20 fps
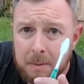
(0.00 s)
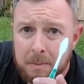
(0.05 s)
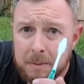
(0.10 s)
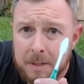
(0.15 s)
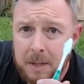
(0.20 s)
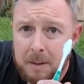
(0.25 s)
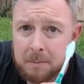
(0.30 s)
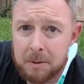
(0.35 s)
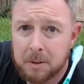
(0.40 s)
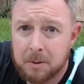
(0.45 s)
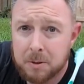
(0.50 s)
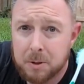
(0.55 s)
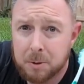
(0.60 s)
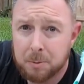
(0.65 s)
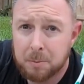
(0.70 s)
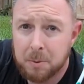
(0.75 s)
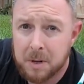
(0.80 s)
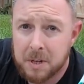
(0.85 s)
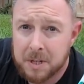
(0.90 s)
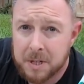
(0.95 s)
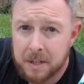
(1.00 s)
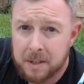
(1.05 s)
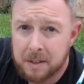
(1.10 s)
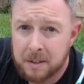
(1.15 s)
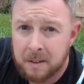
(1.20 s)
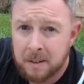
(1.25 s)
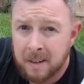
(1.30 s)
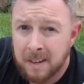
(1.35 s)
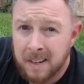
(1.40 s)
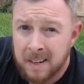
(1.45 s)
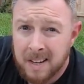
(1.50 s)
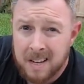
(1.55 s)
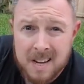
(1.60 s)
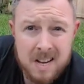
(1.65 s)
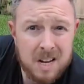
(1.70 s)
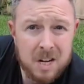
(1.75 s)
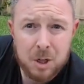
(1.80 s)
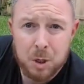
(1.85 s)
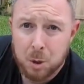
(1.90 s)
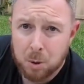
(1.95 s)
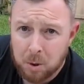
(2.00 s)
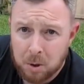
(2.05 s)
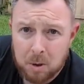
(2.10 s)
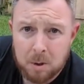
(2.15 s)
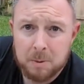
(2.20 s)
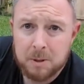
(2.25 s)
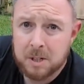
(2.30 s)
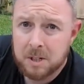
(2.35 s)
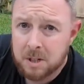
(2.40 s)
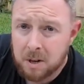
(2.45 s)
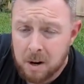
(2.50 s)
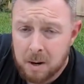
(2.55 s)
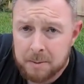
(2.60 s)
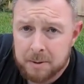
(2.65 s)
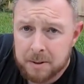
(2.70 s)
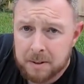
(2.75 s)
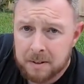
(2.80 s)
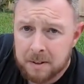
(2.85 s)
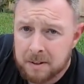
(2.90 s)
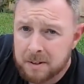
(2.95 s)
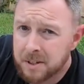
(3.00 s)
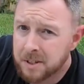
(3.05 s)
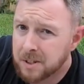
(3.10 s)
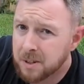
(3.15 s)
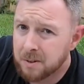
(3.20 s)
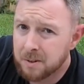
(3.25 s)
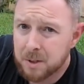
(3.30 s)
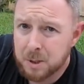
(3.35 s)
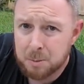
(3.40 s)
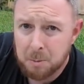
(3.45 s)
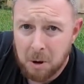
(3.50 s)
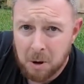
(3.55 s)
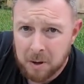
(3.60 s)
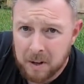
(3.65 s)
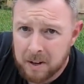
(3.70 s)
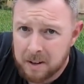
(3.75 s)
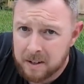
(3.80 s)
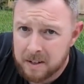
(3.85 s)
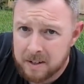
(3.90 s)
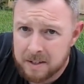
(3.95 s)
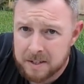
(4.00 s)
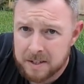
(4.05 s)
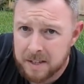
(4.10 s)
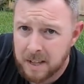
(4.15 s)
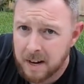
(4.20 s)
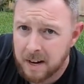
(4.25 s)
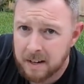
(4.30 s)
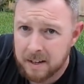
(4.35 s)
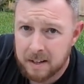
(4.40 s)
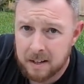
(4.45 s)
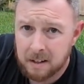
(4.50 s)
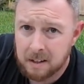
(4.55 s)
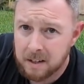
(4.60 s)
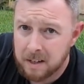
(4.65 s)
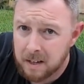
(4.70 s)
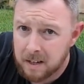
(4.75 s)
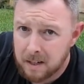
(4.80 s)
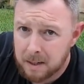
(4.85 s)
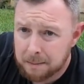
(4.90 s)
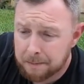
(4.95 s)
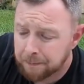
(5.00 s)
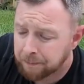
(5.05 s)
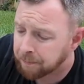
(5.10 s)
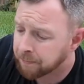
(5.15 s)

I'm gonna take my little toothbrush here, do a little bit of scrubbing just on the small areas that I need to clean up.